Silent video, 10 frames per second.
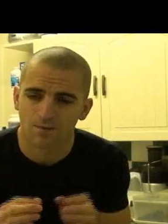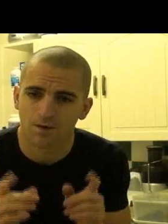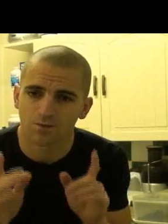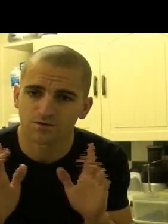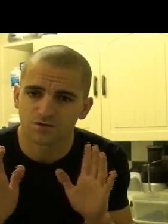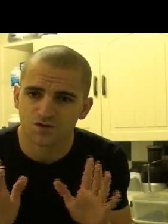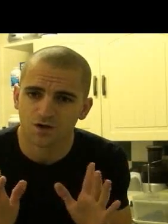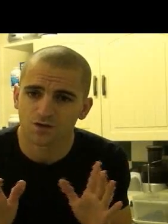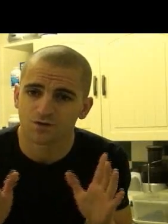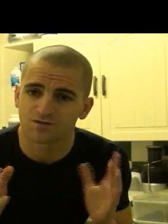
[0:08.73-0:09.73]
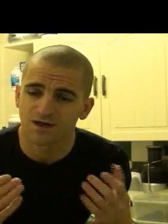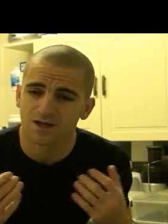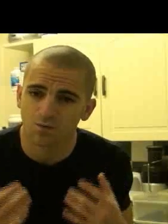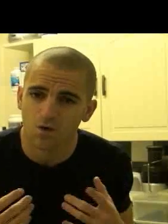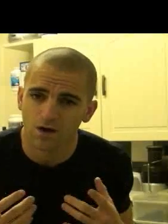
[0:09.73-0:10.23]
But I wanted to show you
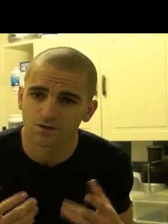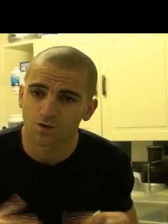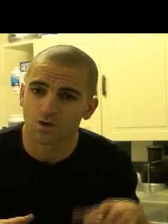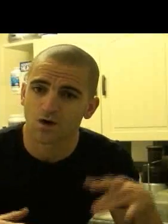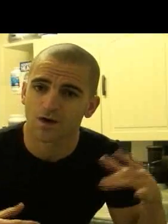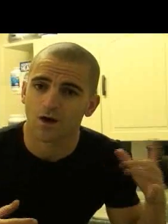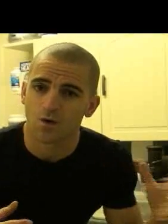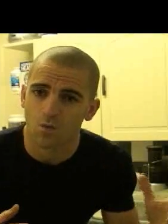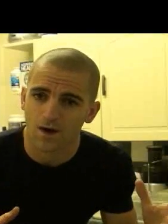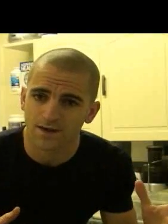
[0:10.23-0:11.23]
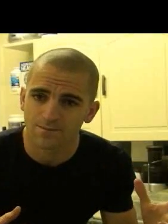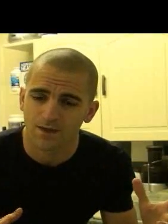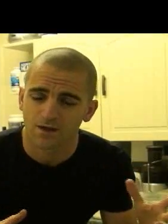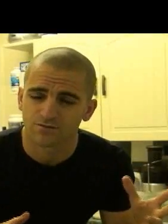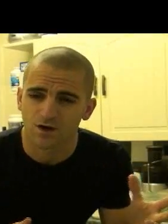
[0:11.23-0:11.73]
exactly what I do when I go away.
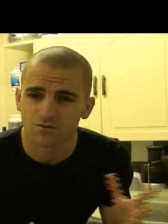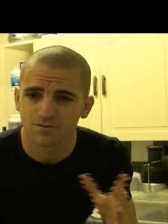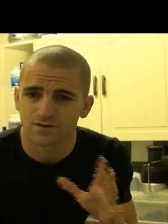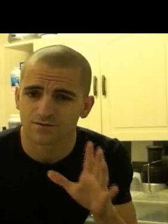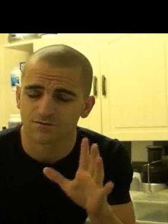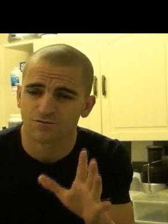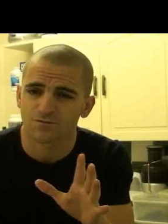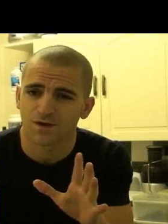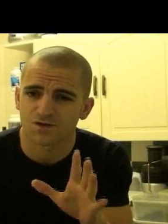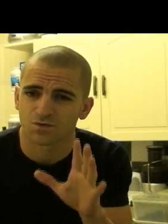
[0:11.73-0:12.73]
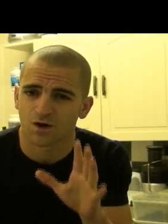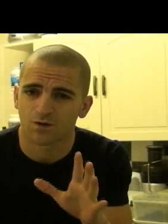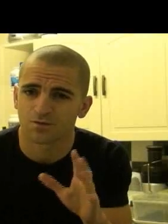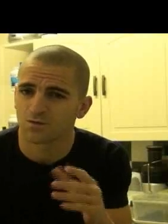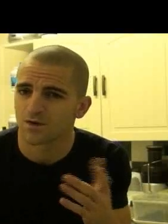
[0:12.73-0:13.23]
So hopefully this information will
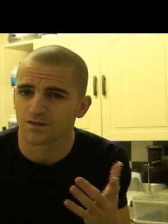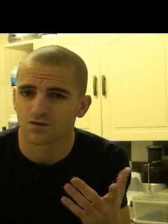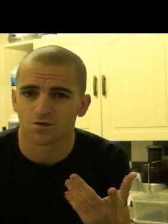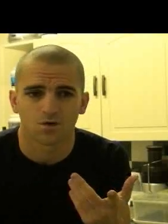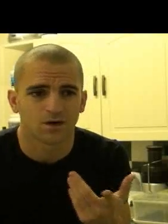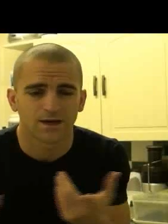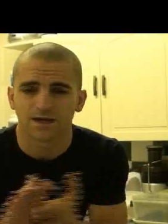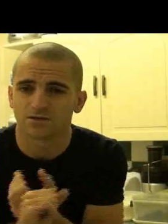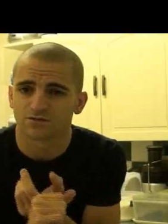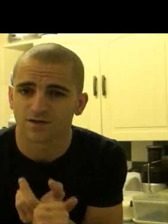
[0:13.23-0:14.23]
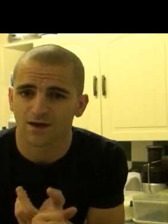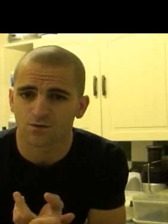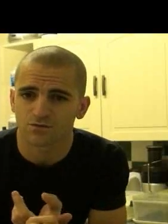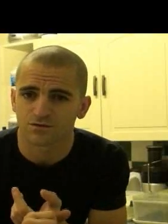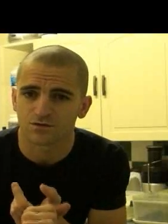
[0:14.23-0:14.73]
help you whether you're in
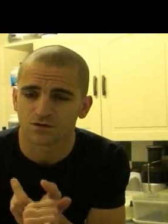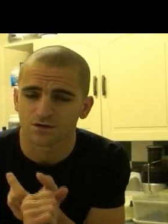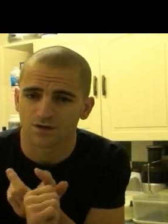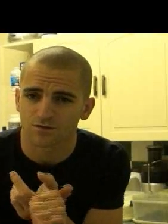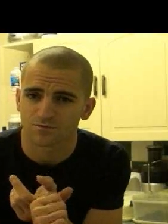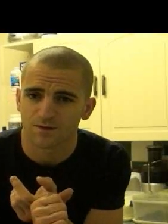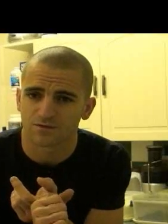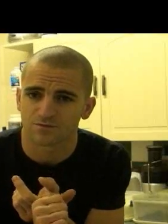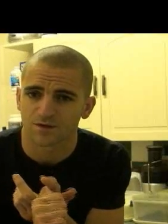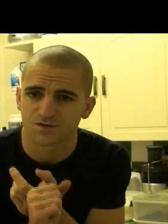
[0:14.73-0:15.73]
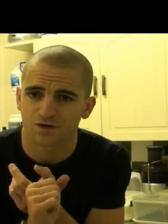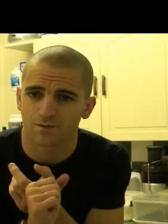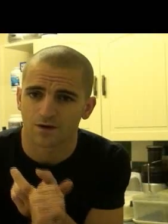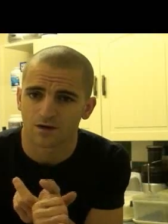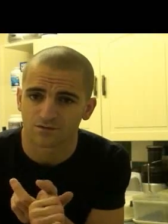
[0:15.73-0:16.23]
sales and you don't spend as much
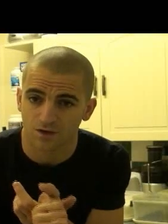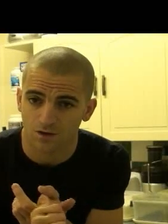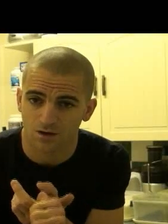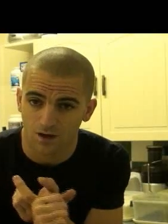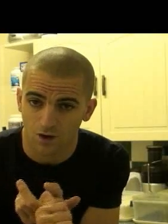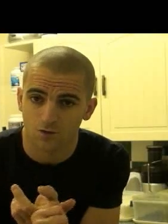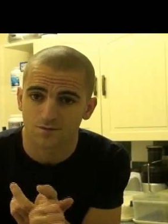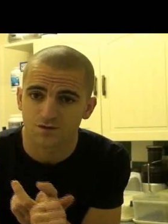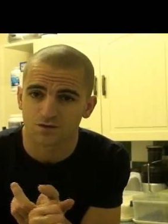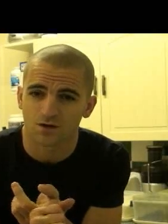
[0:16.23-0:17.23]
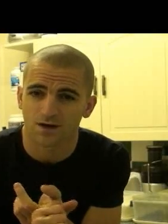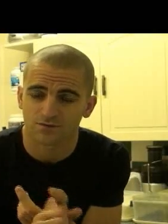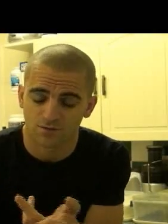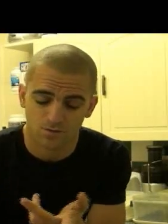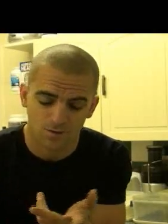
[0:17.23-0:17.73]
time at home as you'd like
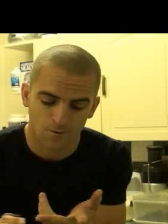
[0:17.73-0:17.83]
to.